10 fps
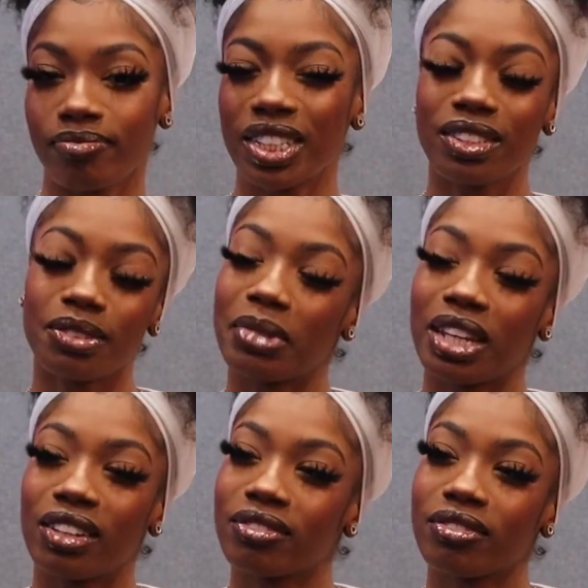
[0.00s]
Just
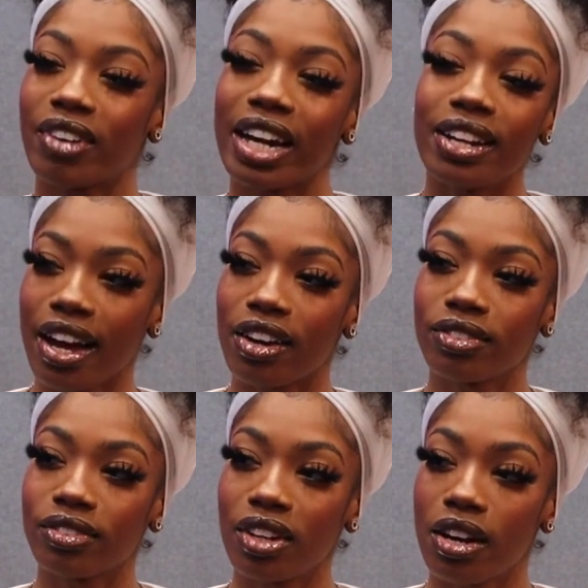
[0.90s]
me, right
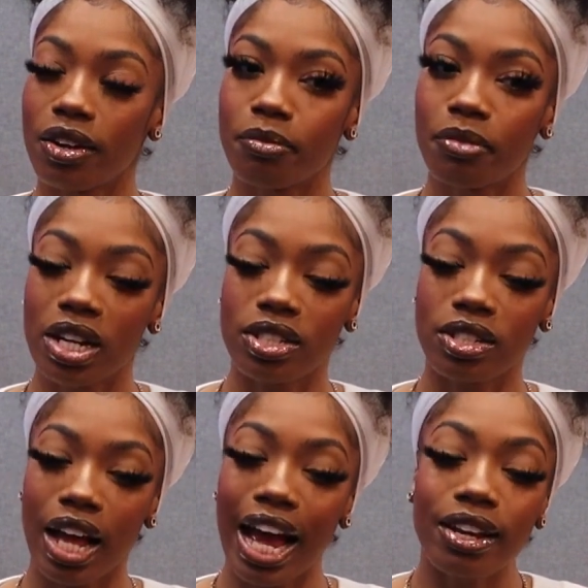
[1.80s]
now.
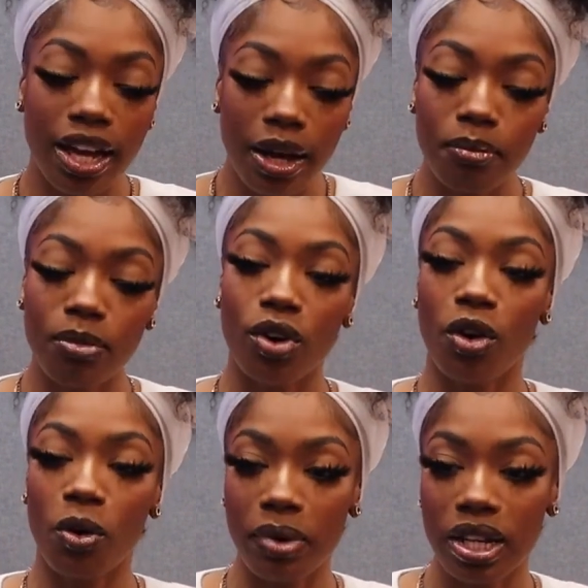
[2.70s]
I am more
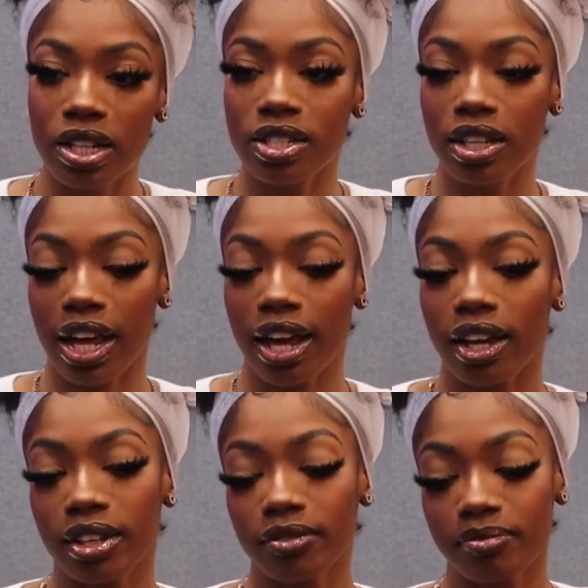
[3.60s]
open into
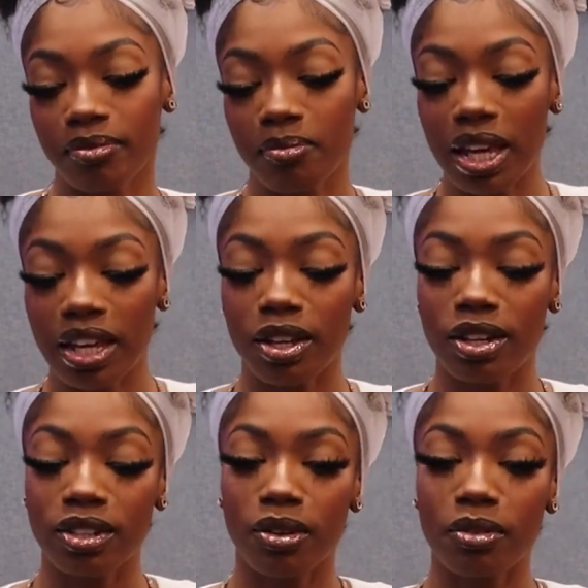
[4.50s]
like
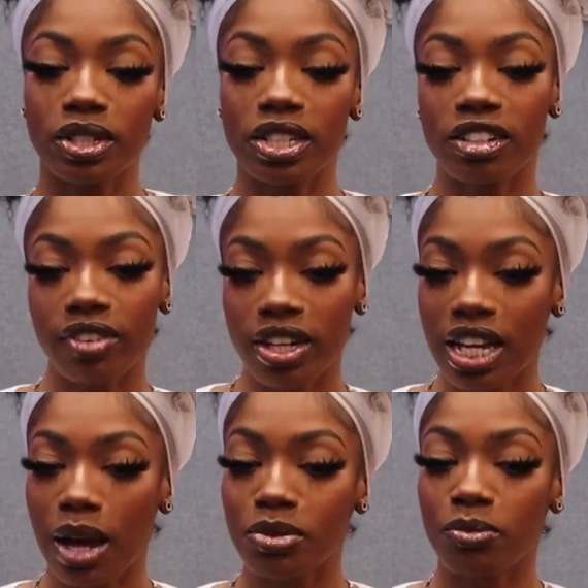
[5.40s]
making
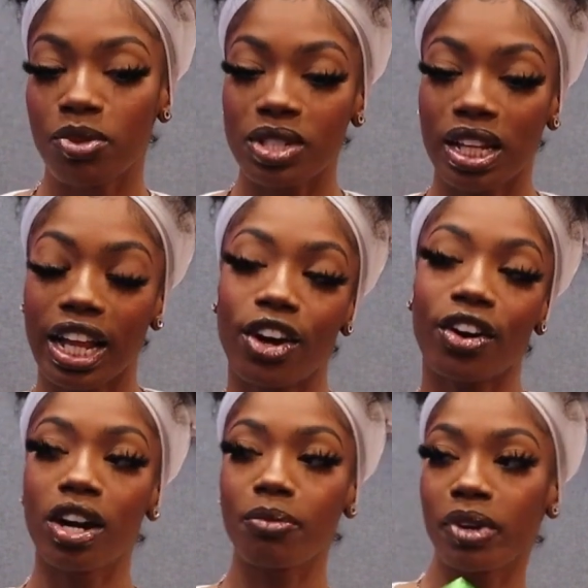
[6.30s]
different types of music, like
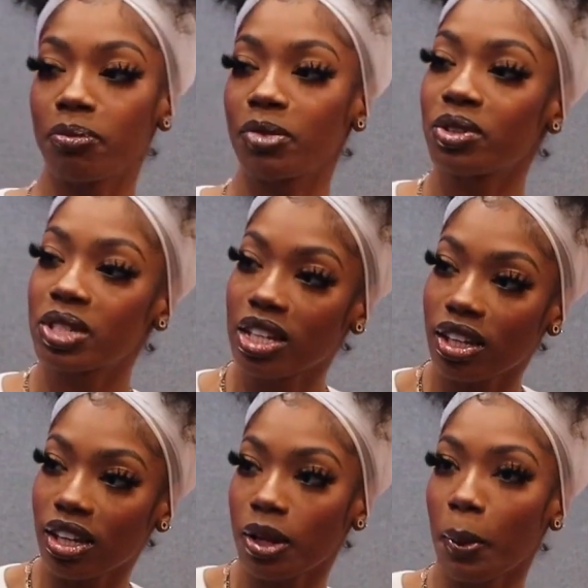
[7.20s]
heartbreak
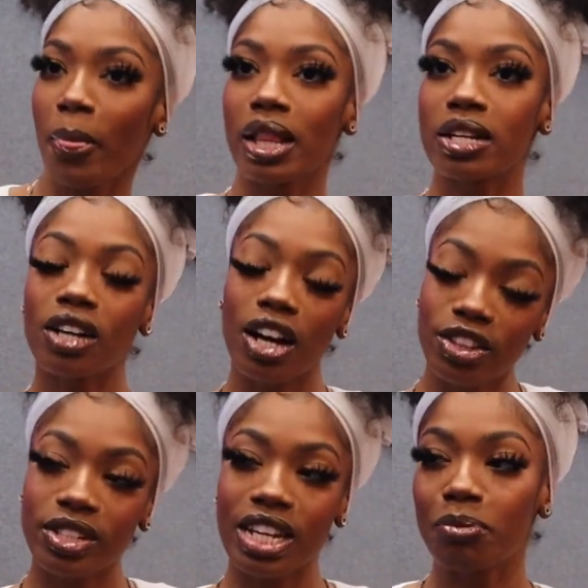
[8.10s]
music and just
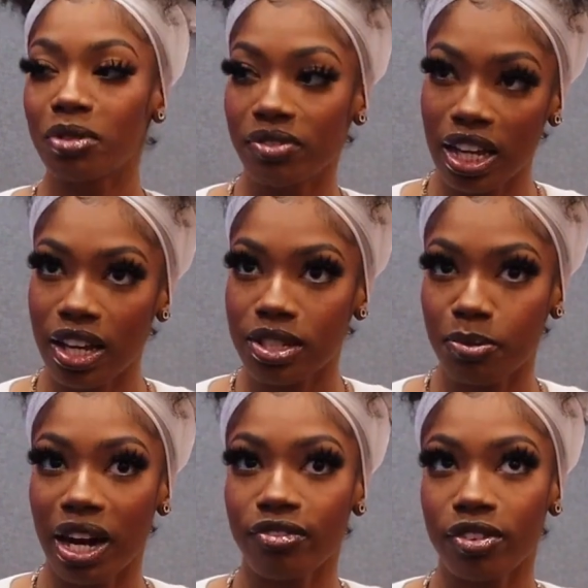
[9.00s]
other type of things,
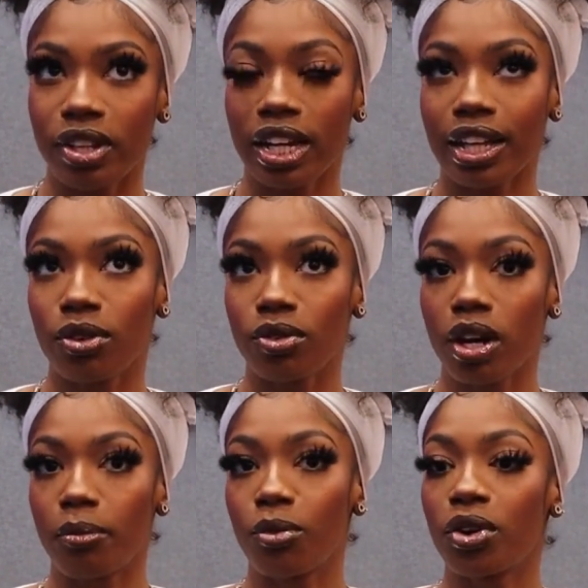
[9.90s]
but I feel like that'll
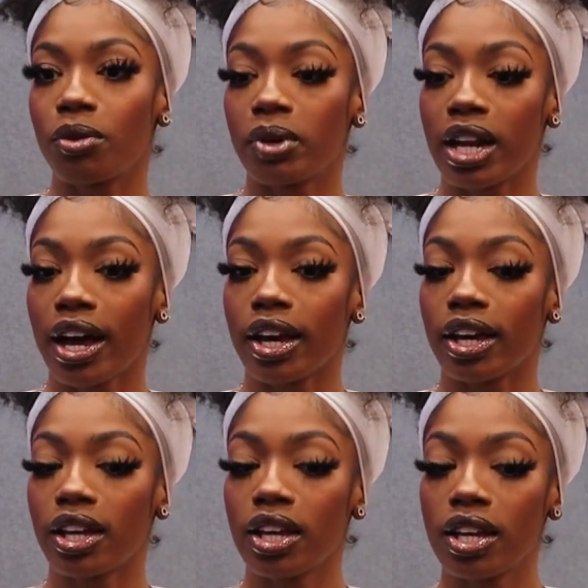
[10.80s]
come more when
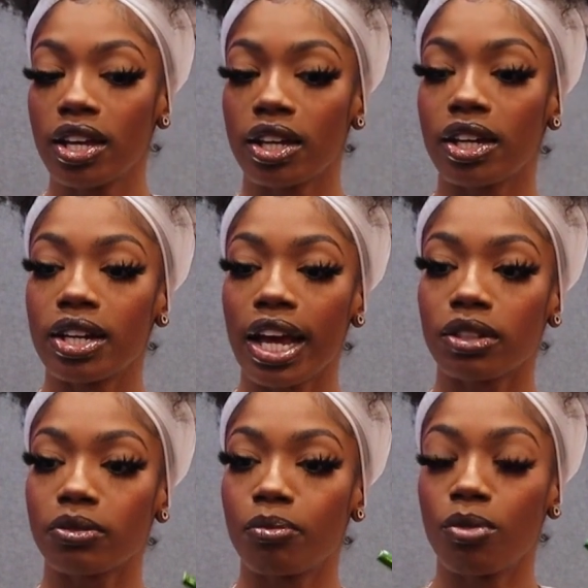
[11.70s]
I
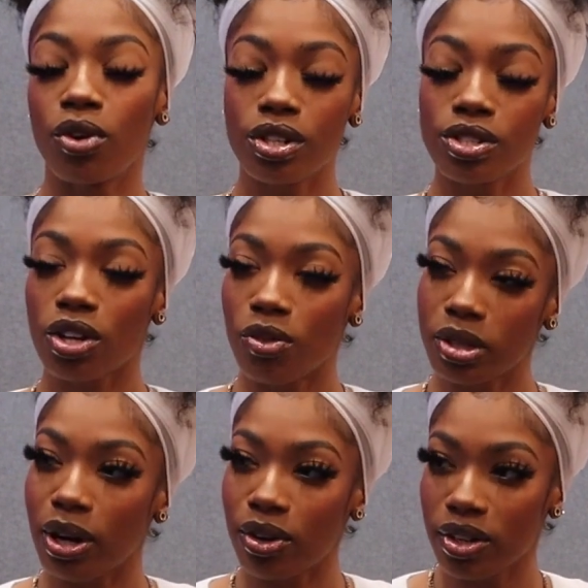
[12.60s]
connect more so
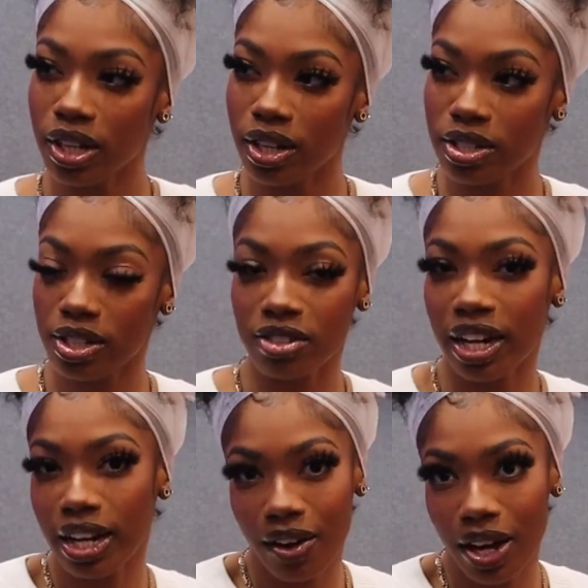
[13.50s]
with my audience, because
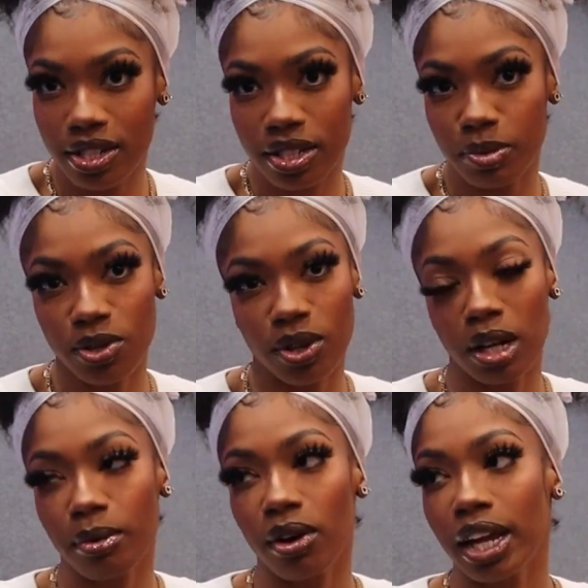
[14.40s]
right now I just be
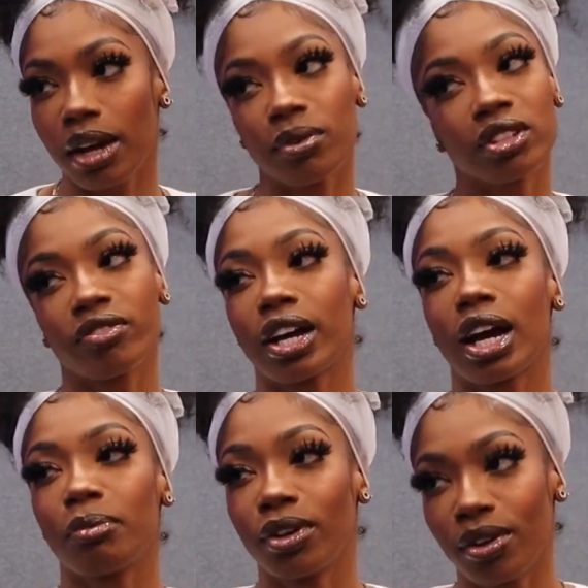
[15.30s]
talking about like what the fuck
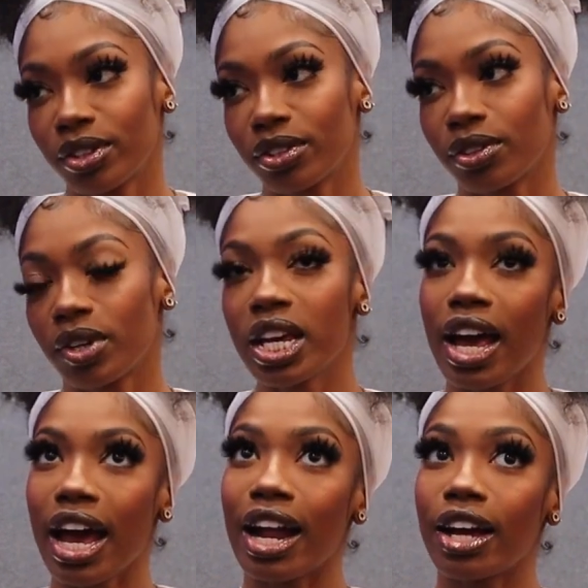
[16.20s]
I be going through.
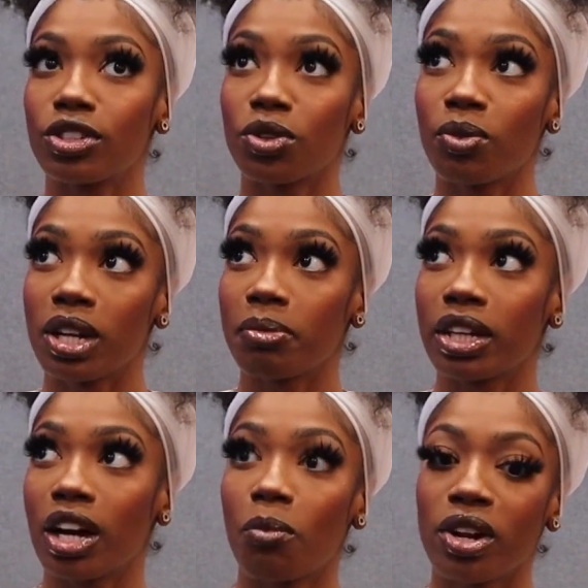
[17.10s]
And I do want to
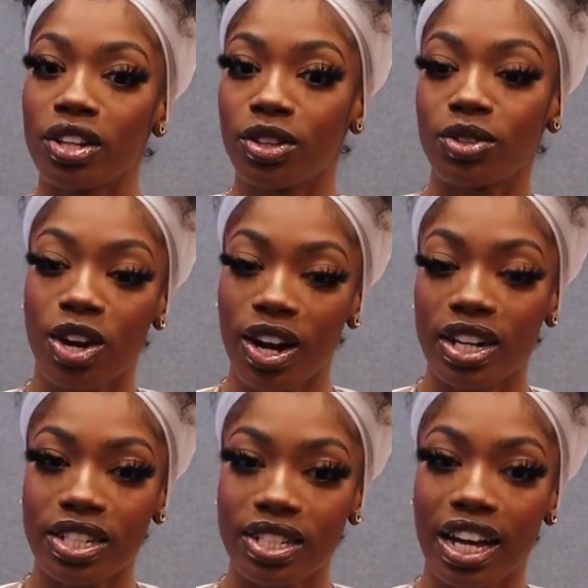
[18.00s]
become one of those
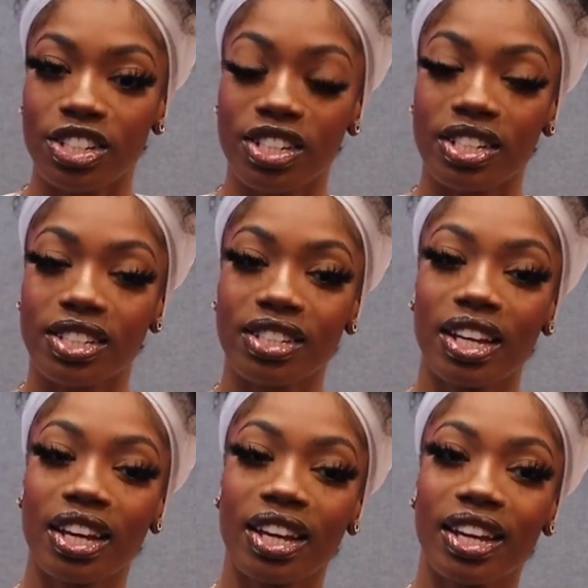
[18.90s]
artists that just
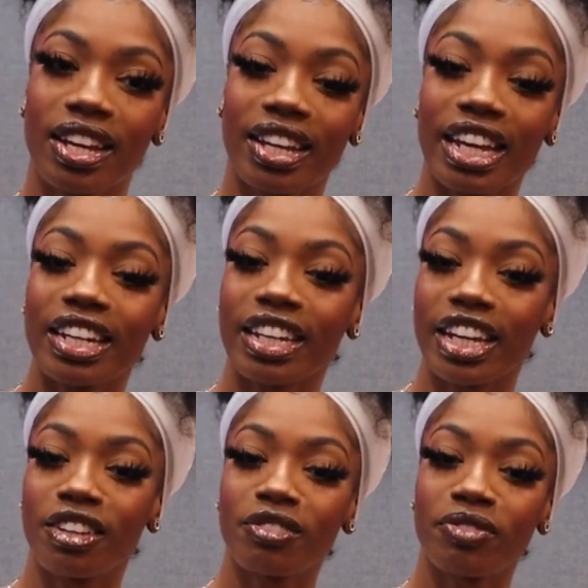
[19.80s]
can
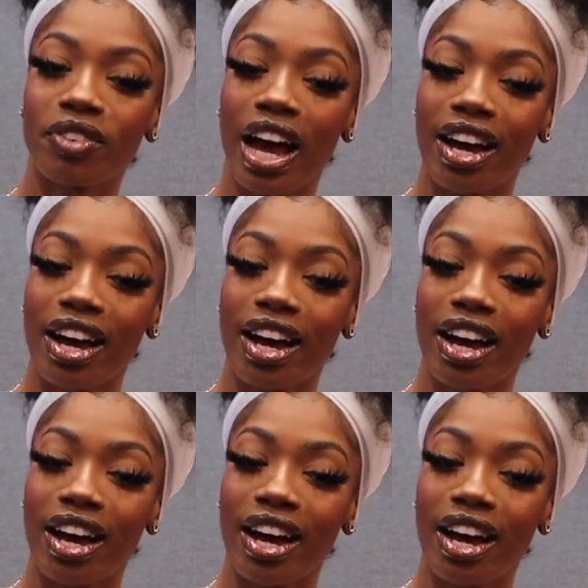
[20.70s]
give